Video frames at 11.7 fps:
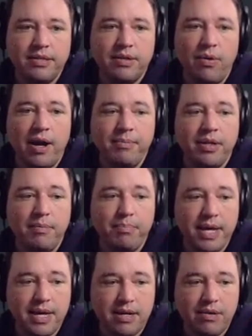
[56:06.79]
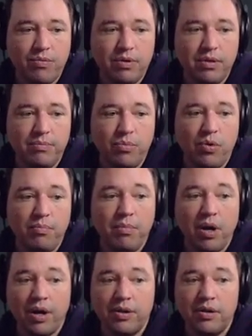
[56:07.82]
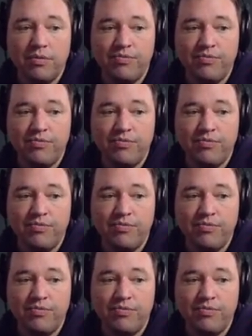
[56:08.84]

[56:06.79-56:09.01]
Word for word: So I'm going to pick one of the more modern